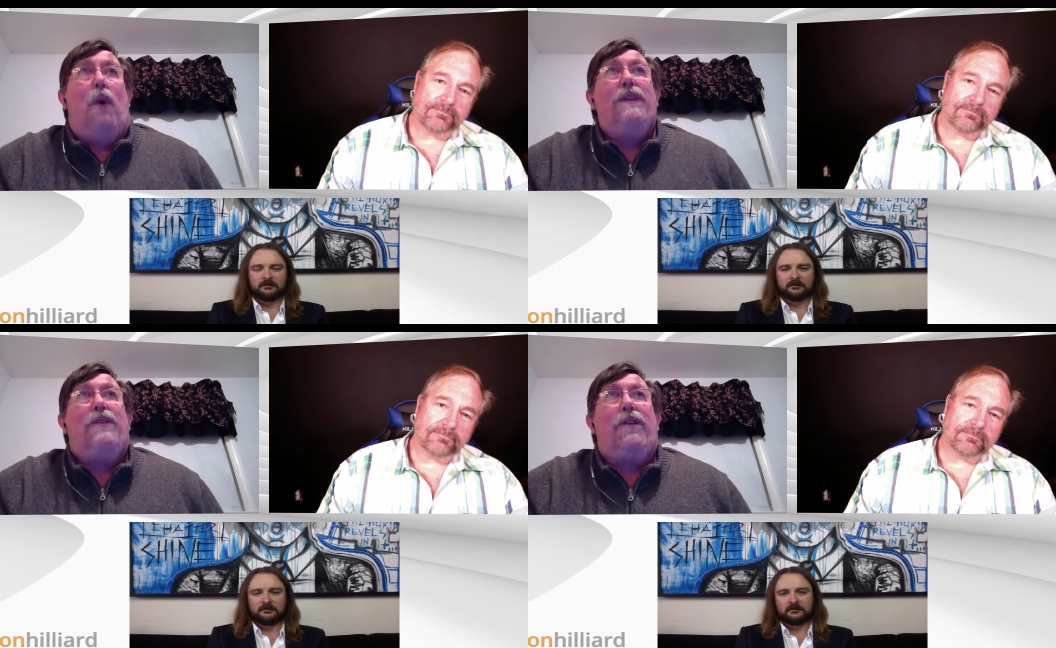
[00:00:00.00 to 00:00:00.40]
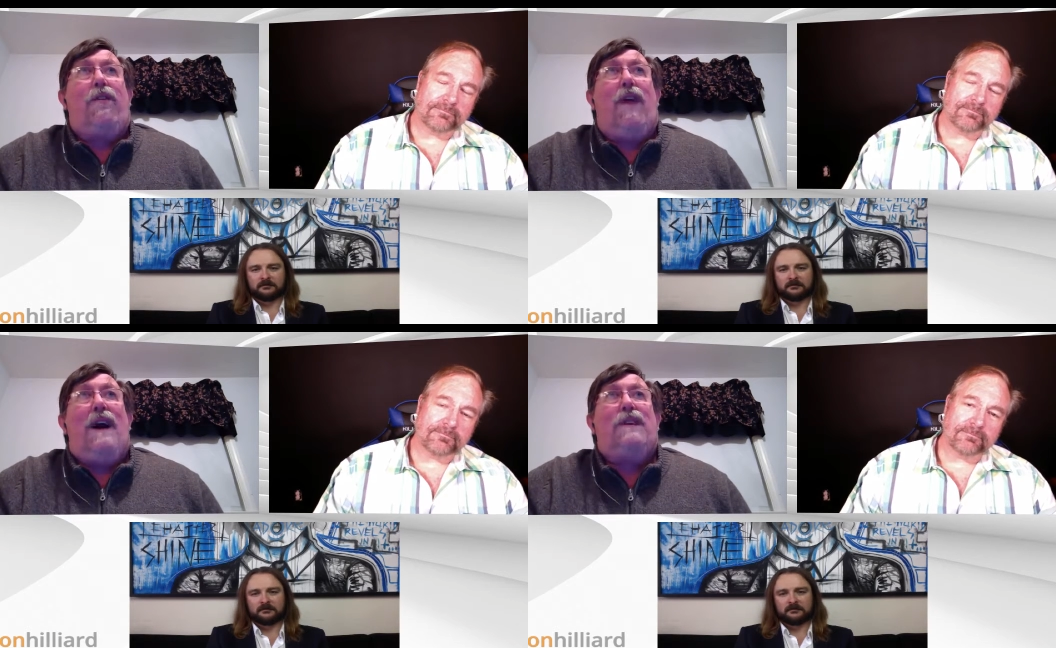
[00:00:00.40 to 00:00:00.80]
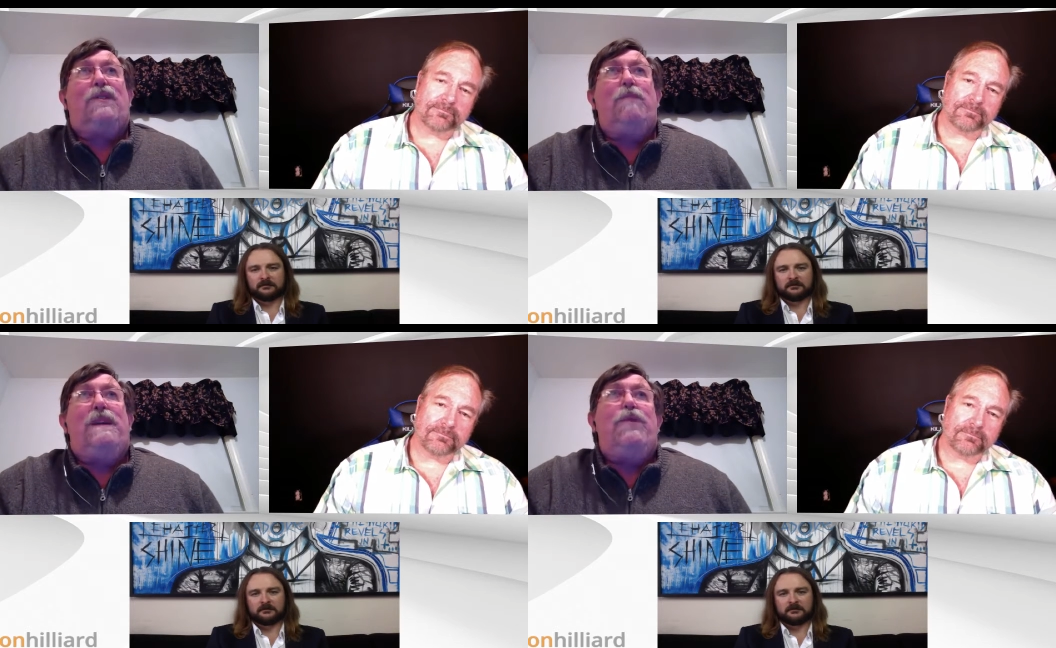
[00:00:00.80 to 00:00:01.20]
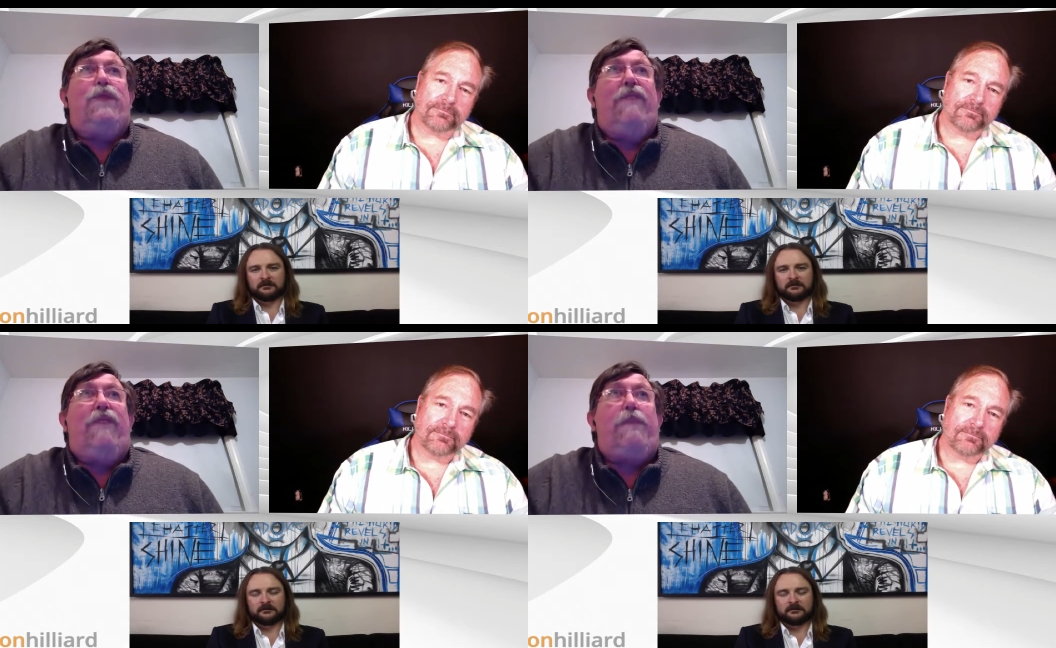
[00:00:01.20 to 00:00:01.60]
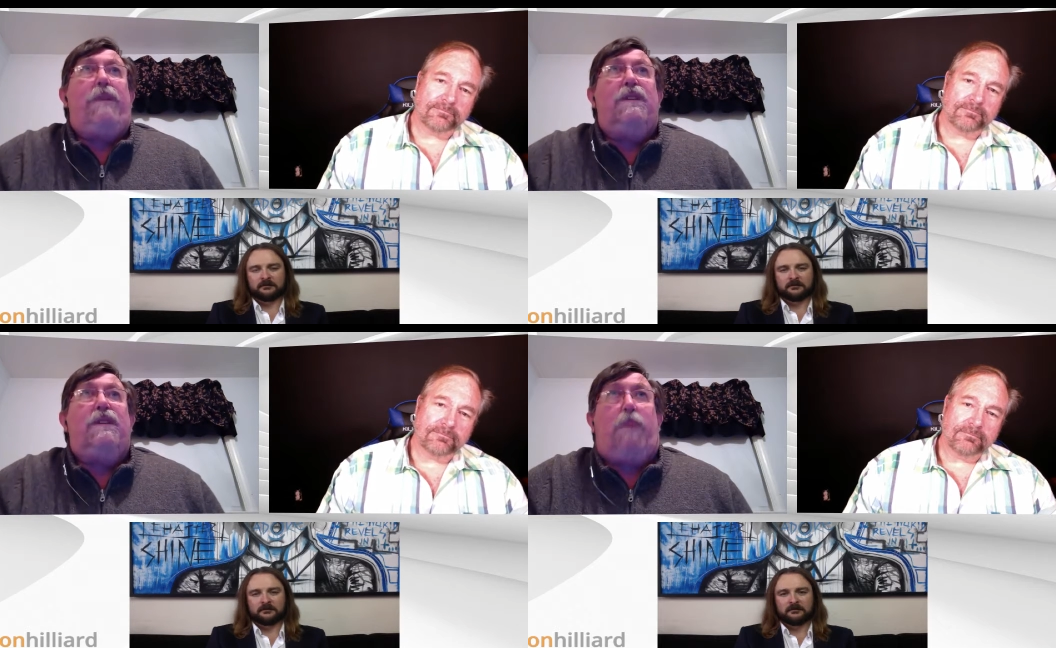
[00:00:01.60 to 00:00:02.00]
Speaker 1: going to the cloud doesn't mean you
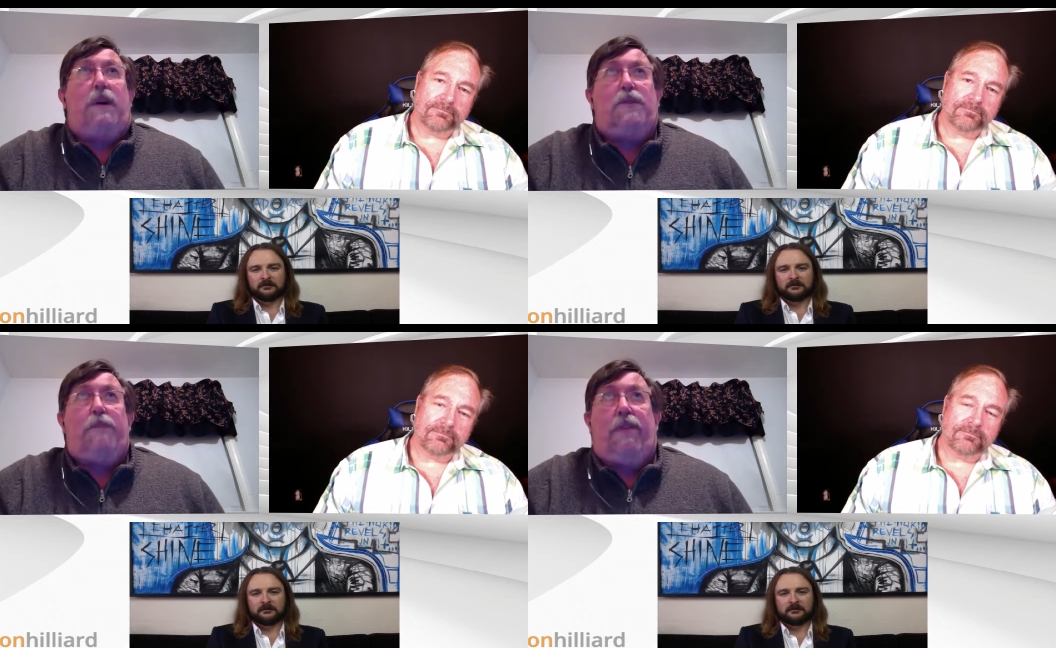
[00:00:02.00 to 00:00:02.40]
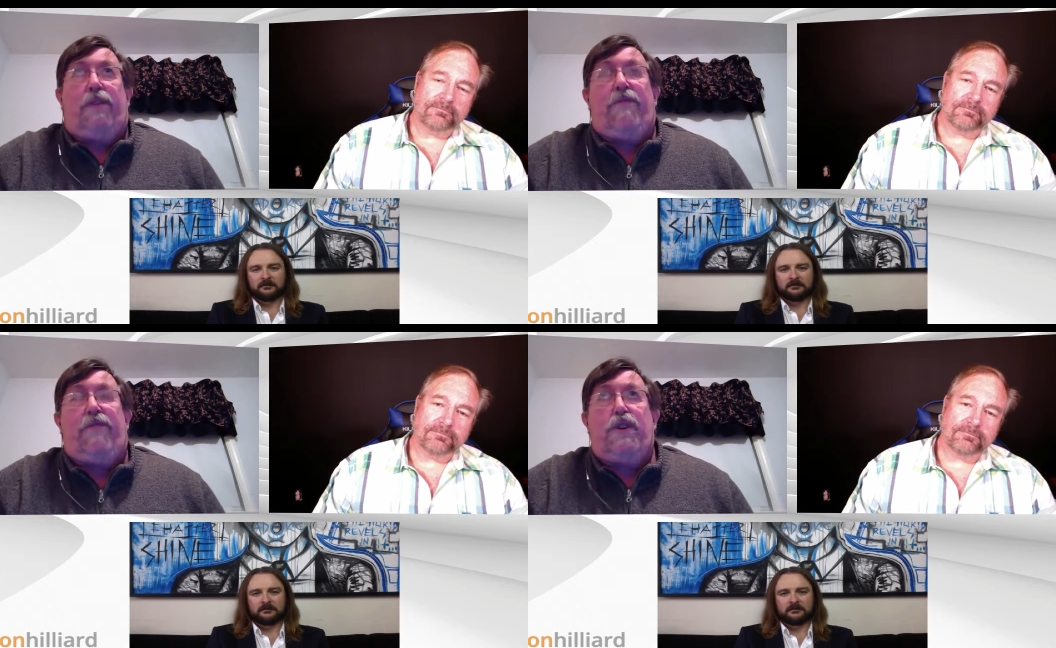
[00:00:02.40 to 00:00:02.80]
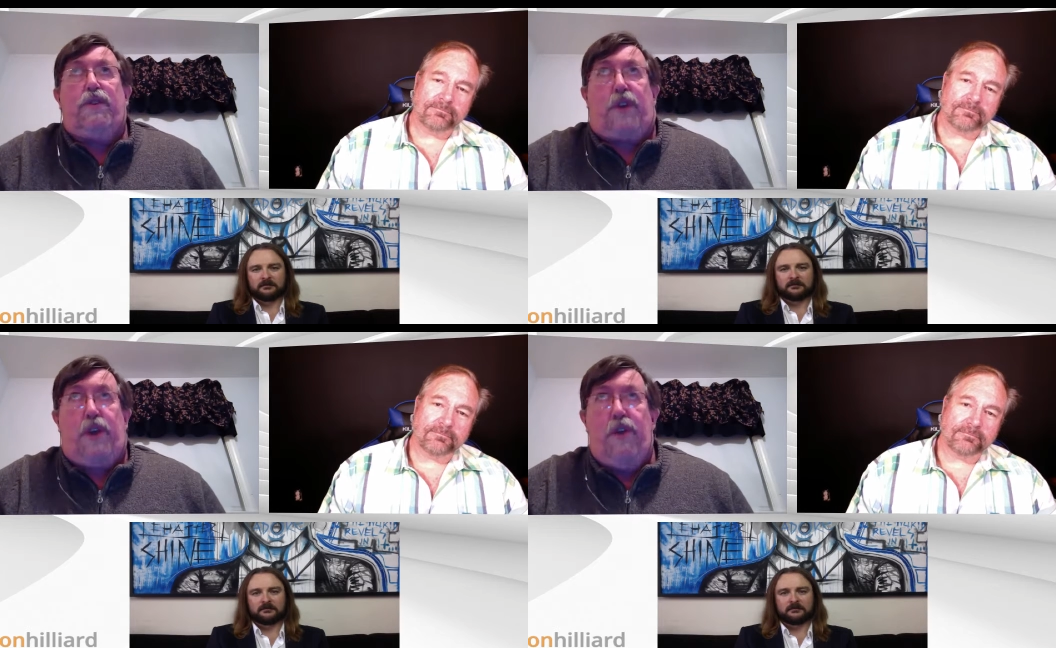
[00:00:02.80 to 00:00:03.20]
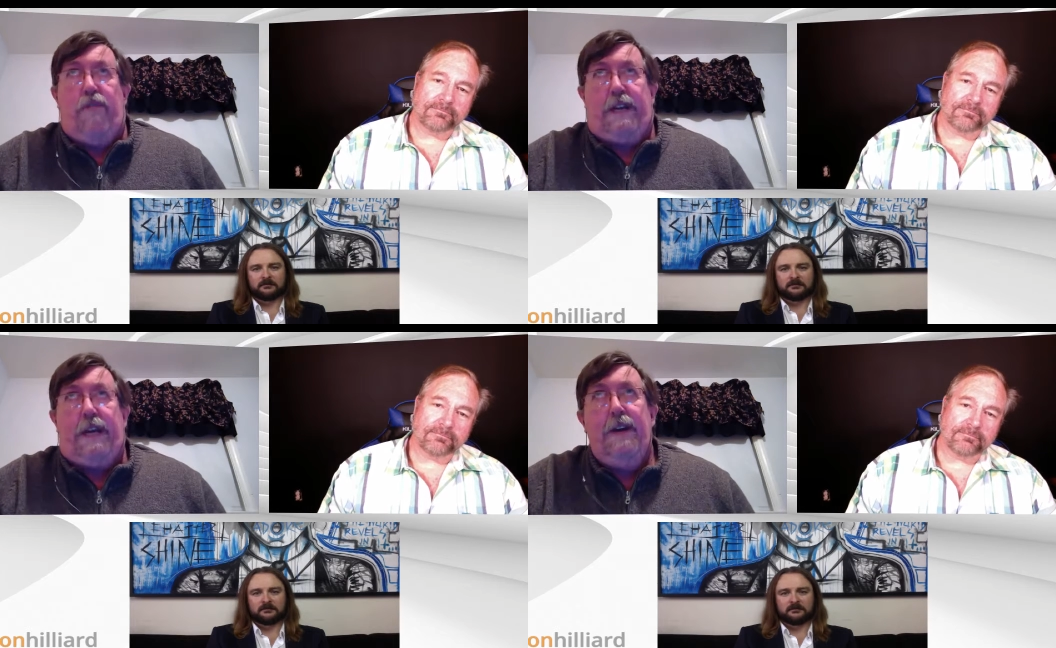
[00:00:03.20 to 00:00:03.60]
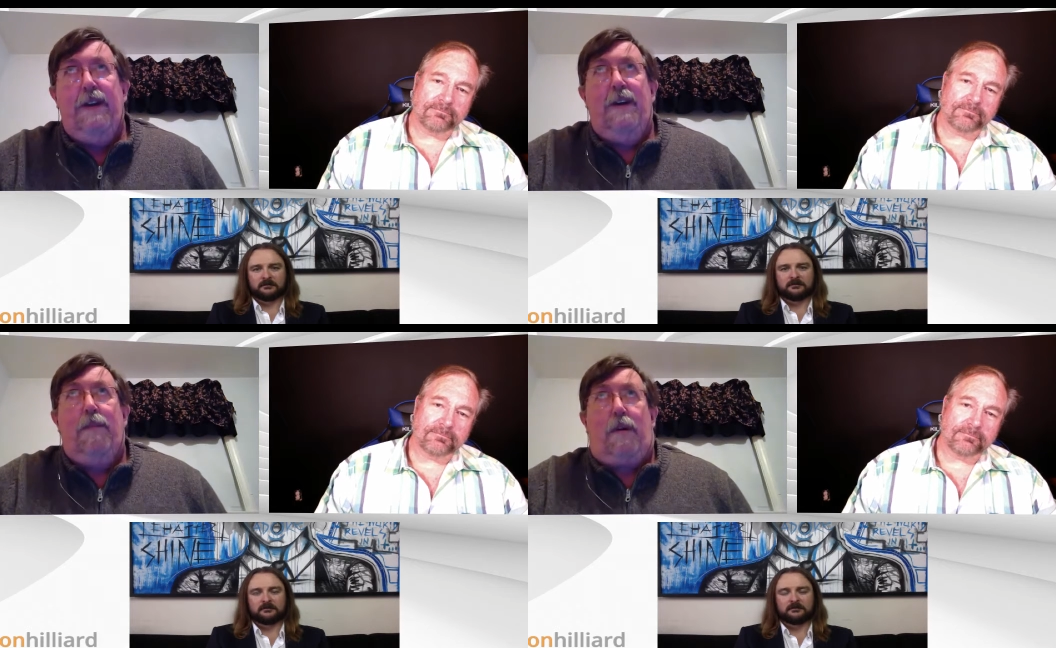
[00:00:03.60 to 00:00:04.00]
give up your responsibility for your security.